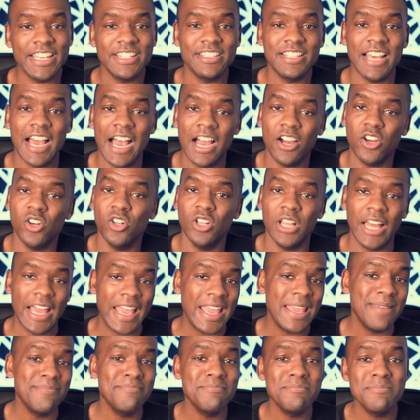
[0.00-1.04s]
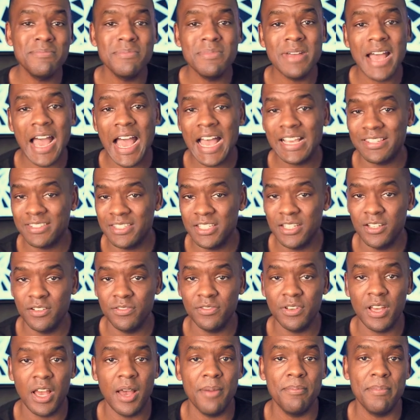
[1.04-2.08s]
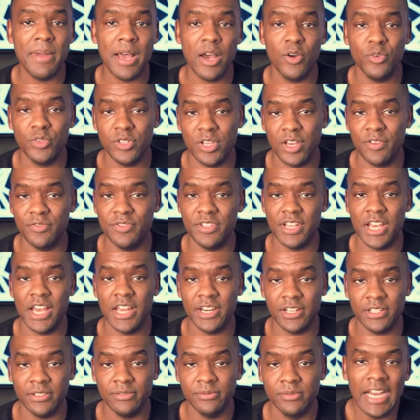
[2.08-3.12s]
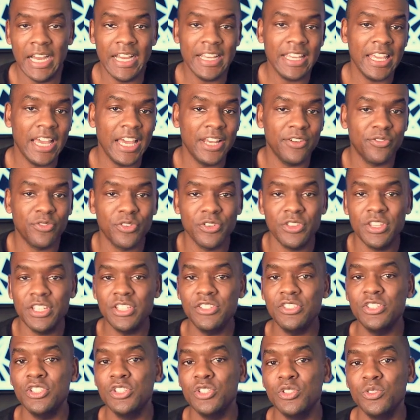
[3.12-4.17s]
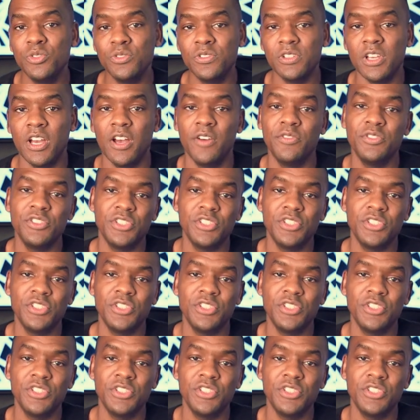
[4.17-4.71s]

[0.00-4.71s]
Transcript: can tackle a massive amount of data. Again, for this use of